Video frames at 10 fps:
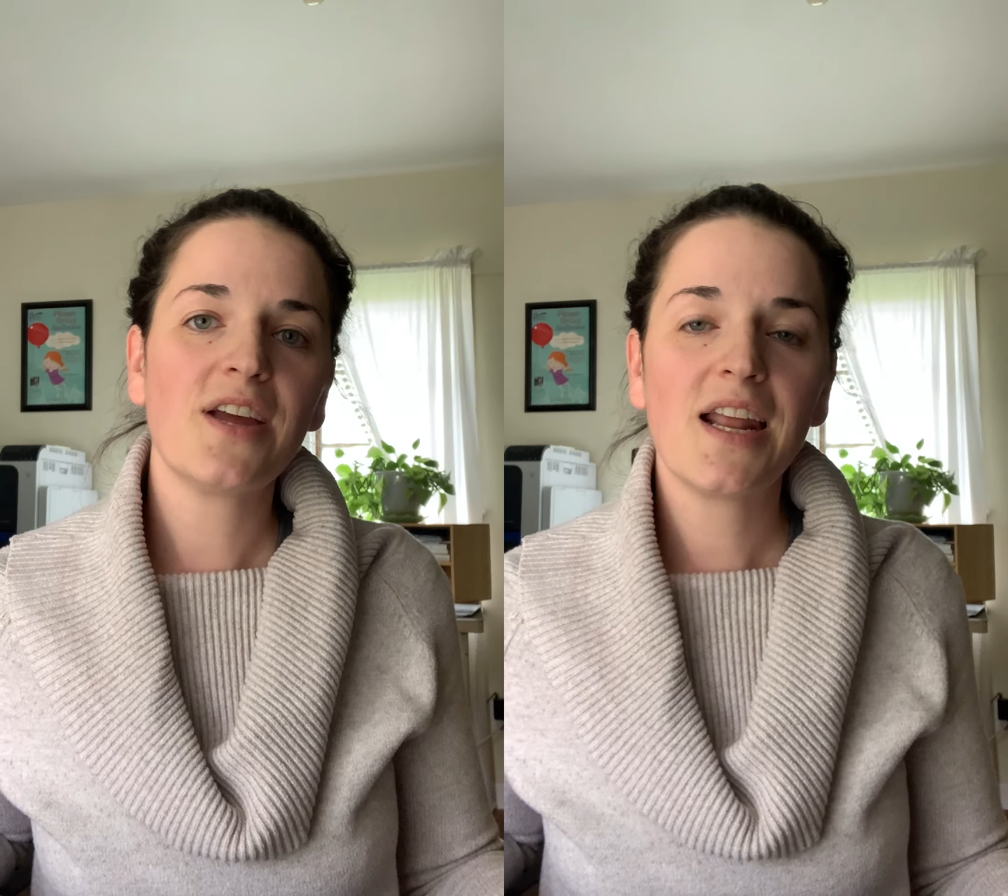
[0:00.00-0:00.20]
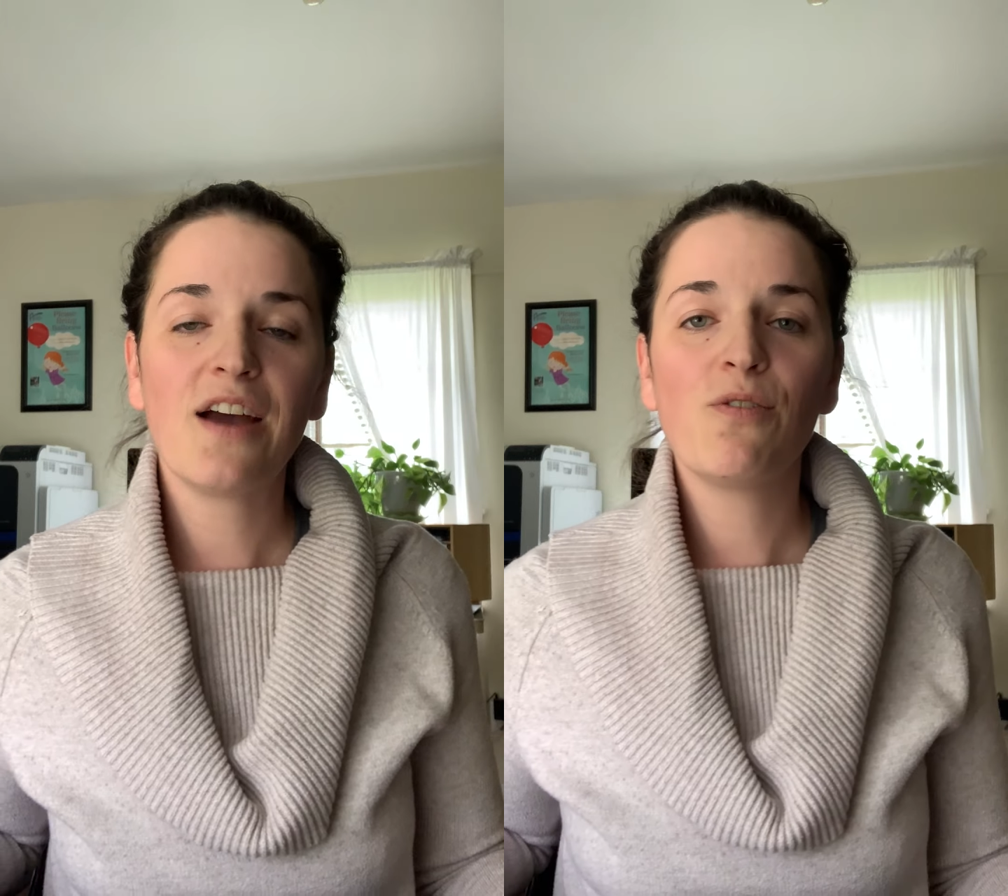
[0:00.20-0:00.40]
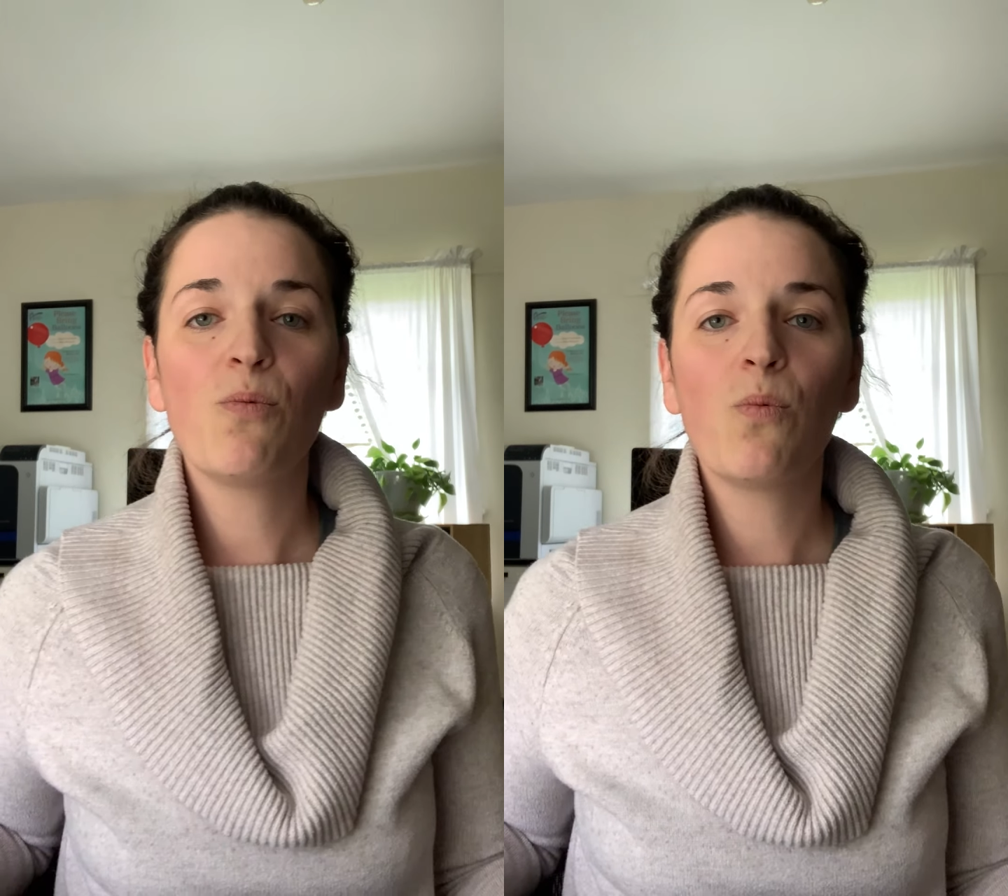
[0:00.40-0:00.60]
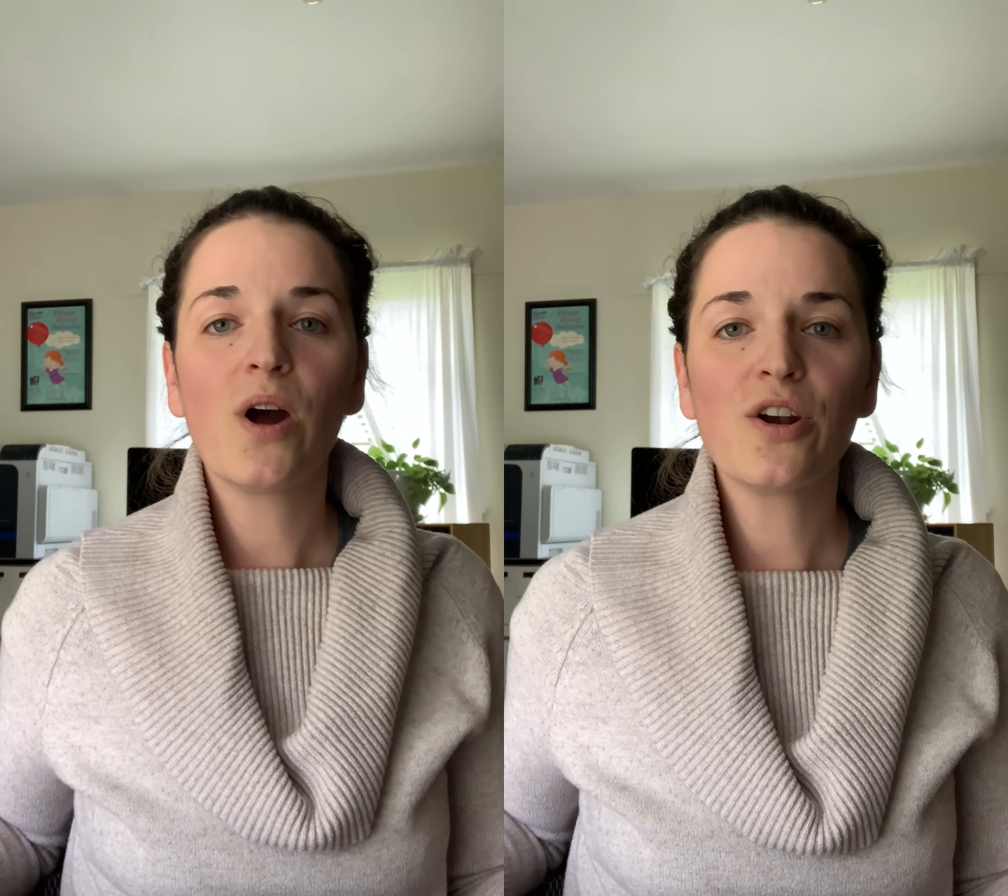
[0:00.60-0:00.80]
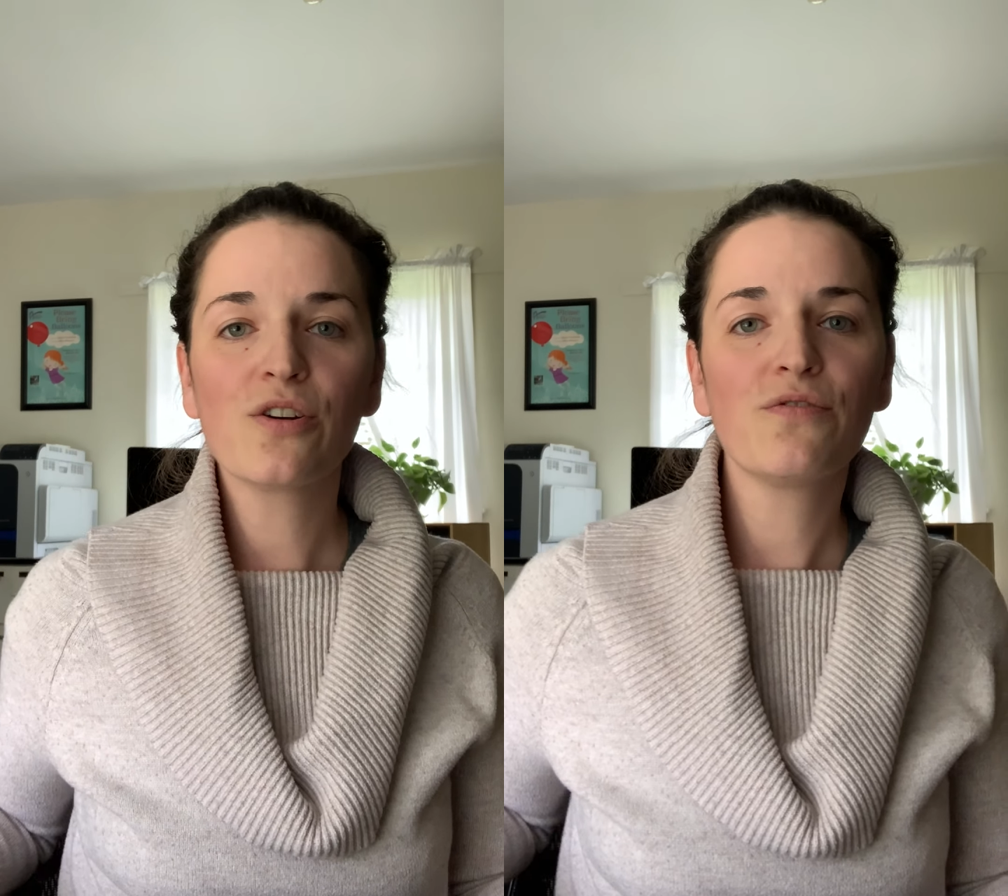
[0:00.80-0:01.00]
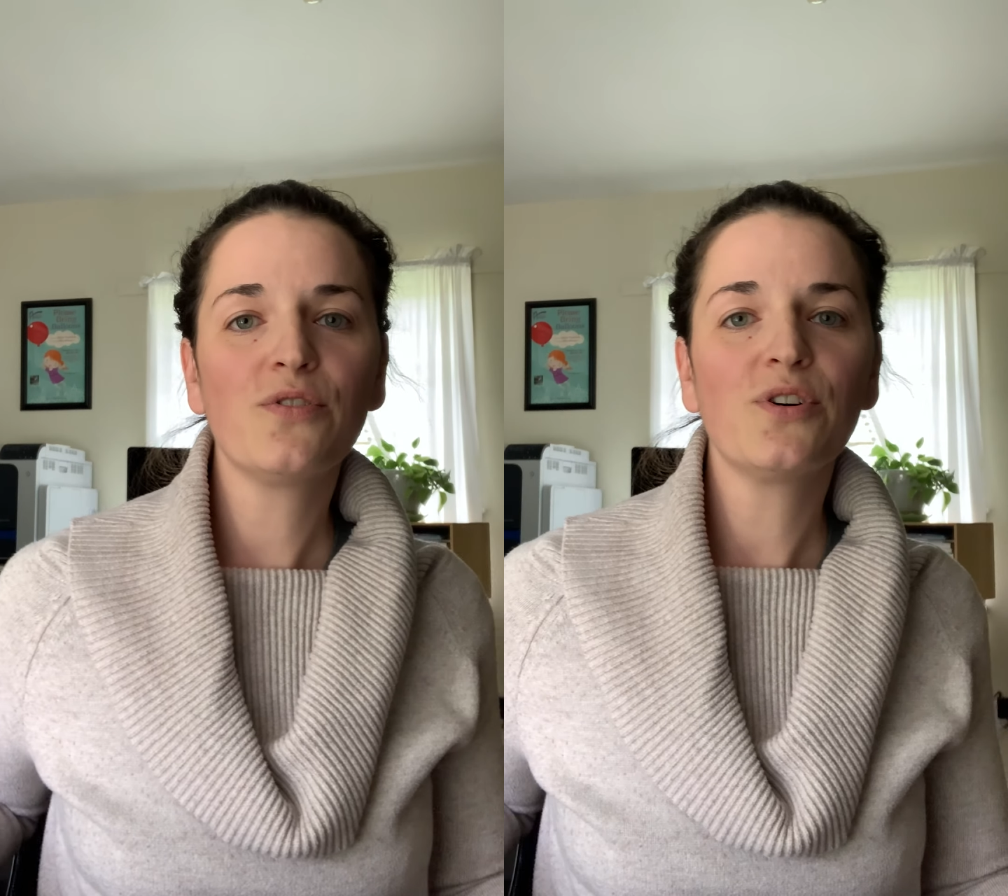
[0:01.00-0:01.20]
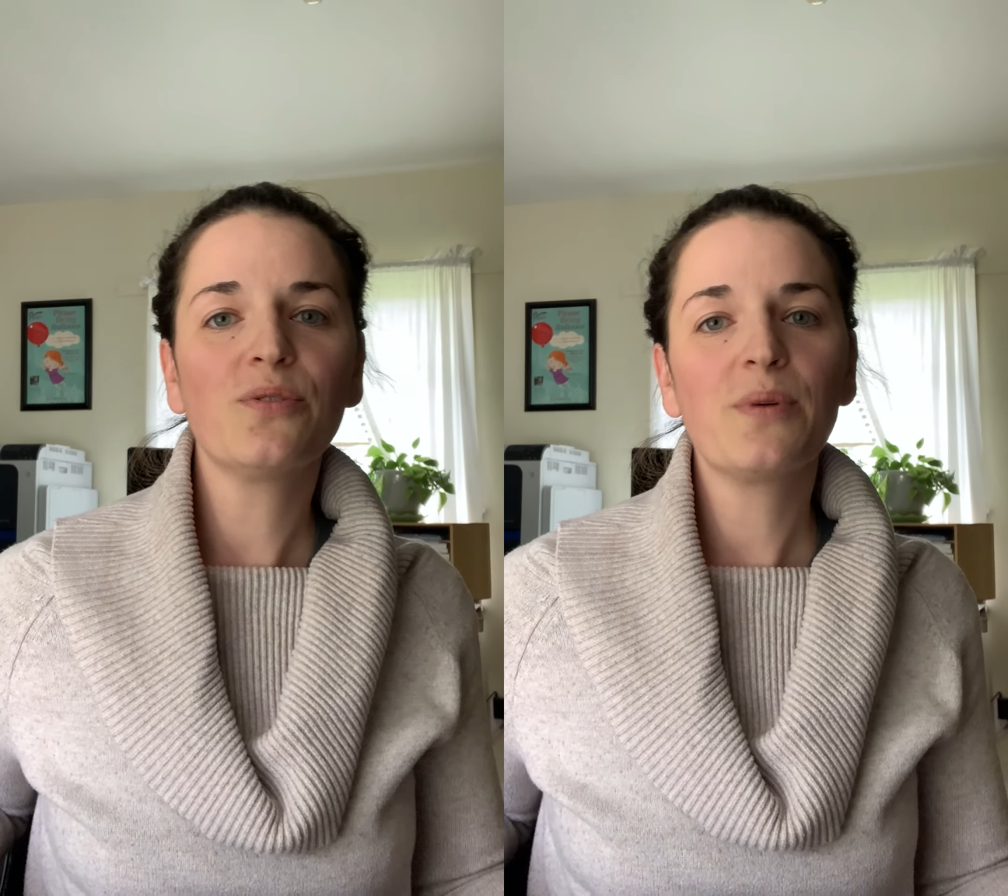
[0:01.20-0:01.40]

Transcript: and have a wonderful